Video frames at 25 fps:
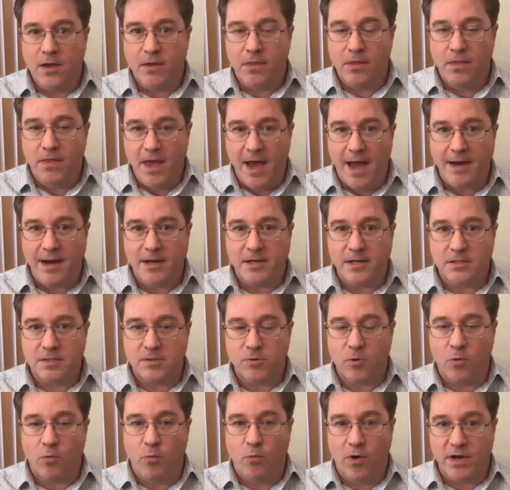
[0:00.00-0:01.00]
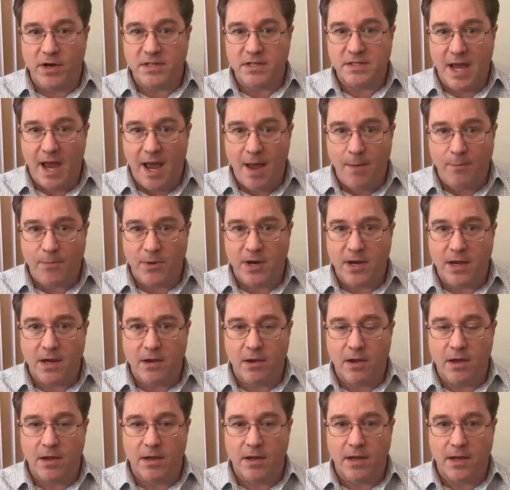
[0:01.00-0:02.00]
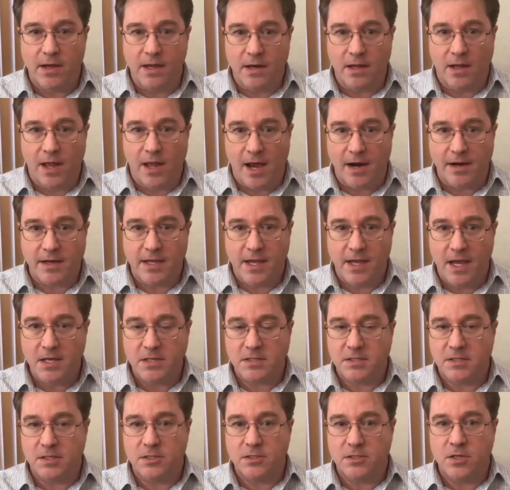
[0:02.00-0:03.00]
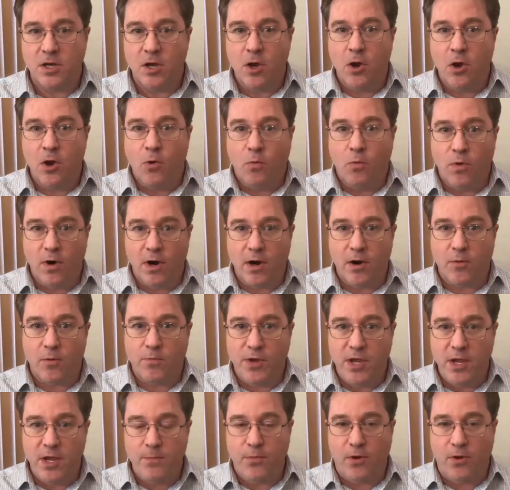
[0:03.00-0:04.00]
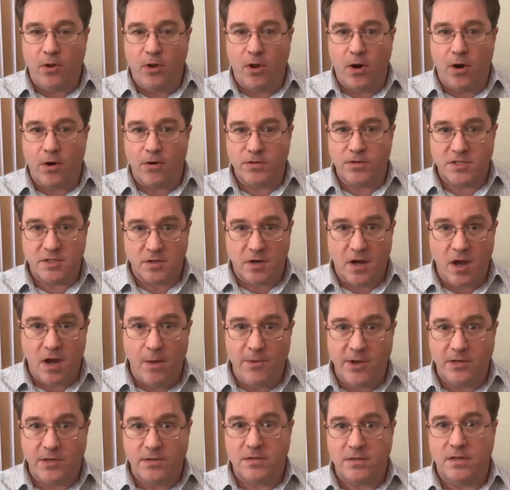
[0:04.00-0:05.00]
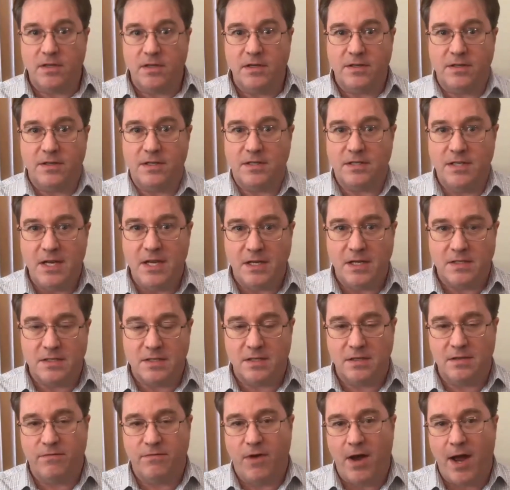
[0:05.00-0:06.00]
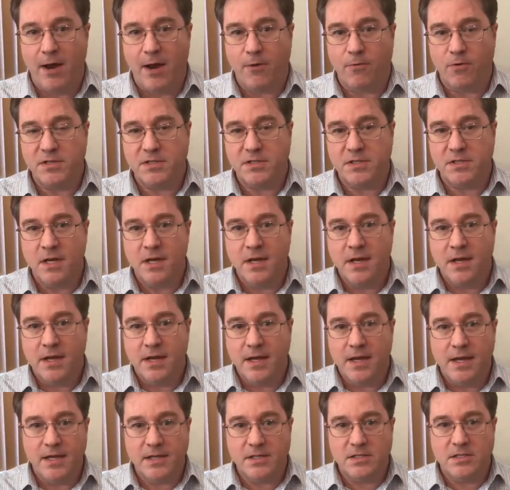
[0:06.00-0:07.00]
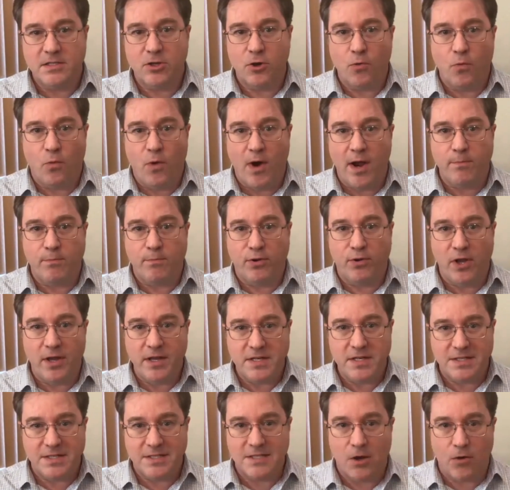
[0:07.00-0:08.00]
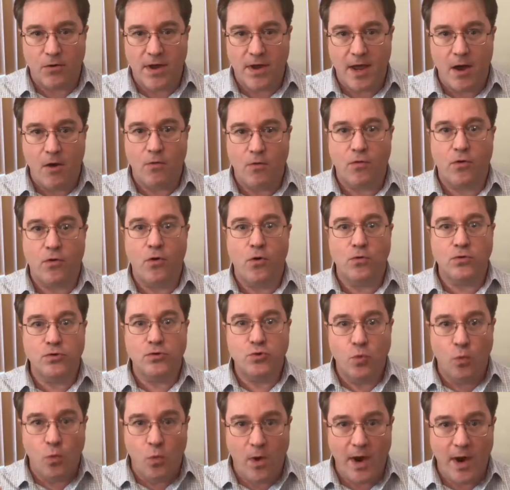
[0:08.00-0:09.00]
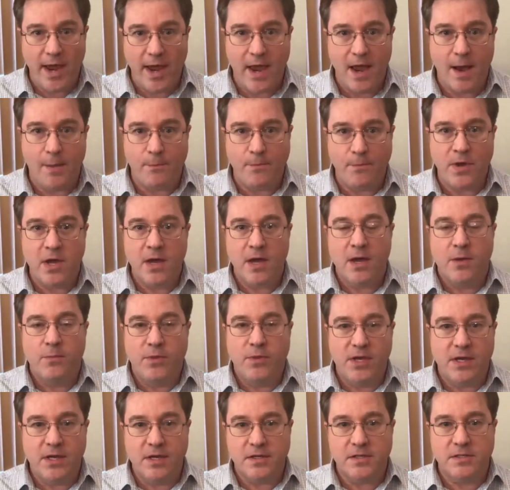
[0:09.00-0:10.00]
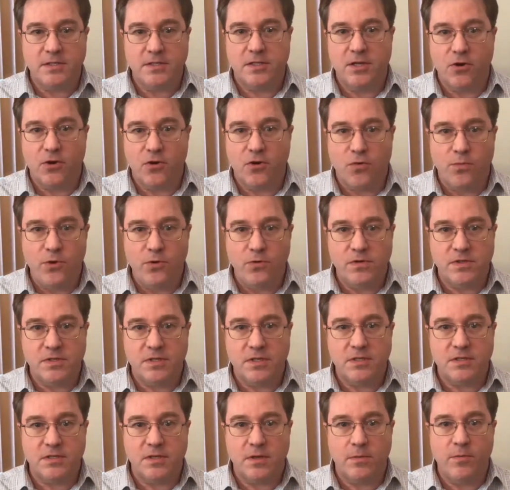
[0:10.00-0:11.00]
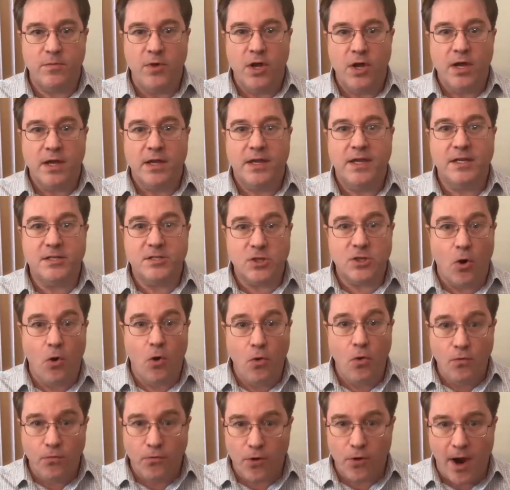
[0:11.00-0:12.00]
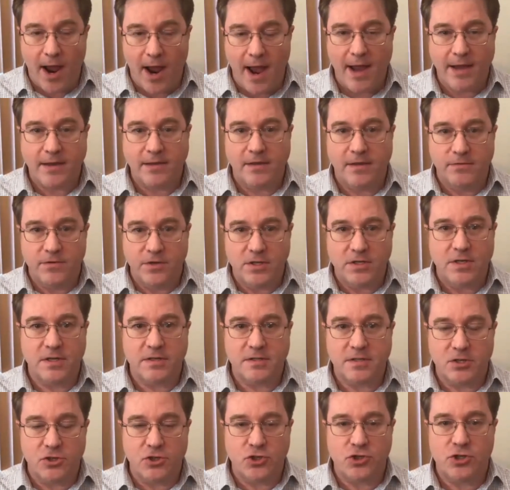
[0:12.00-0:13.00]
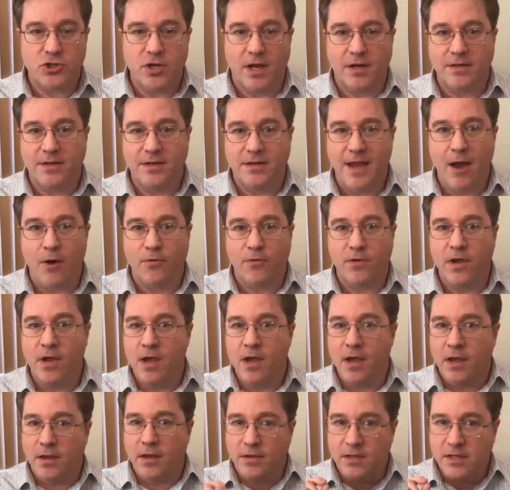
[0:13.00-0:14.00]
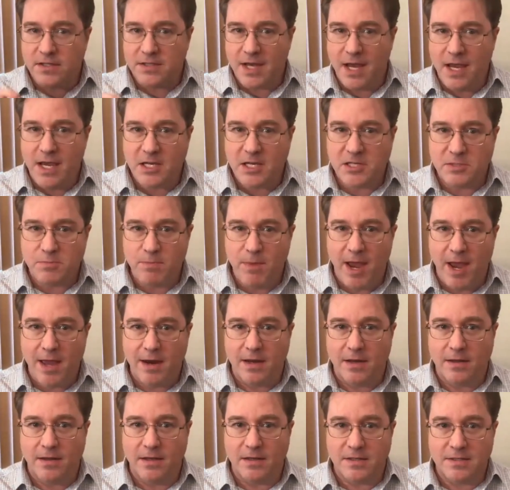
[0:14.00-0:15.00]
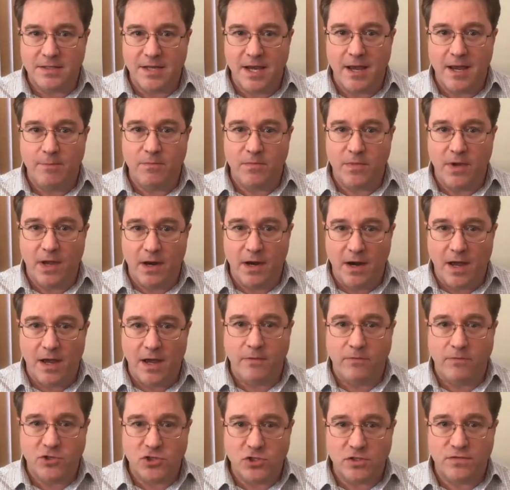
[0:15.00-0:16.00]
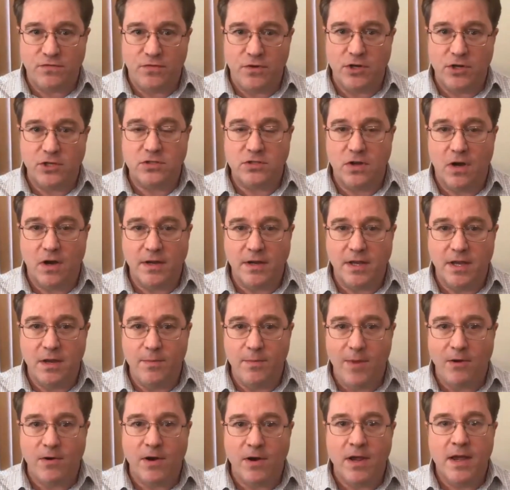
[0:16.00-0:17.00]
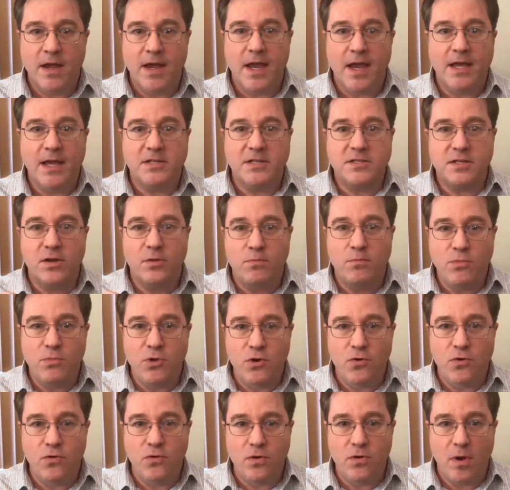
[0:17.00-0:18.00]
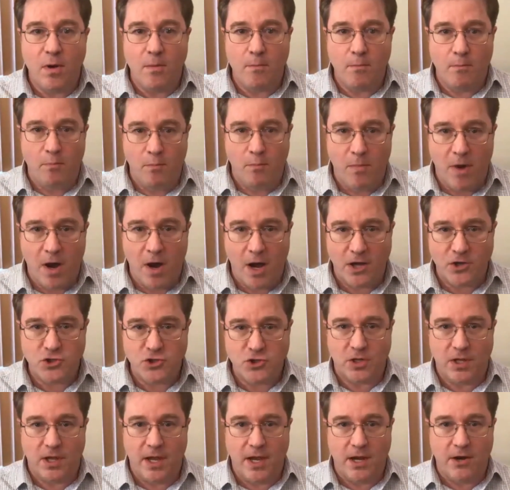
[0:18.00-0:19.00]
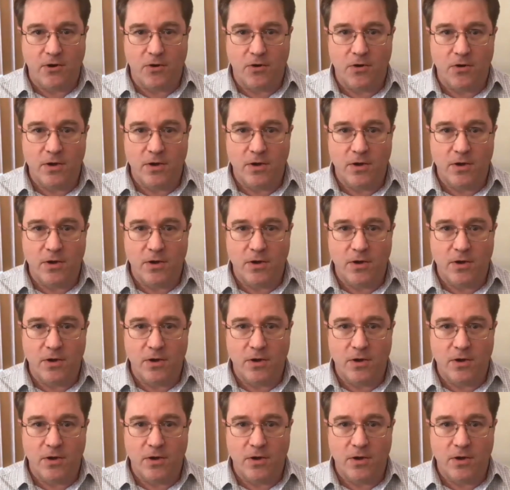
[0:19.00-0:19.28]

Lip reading: that is what is happening in a lot of cases where people are succumbing to the disease, to the virus, is their white blood cell count goes way up because their immune system gets overactive and doesn't shut down. This Acemannan that Sam and I just finished talking about, it's an immune modulator.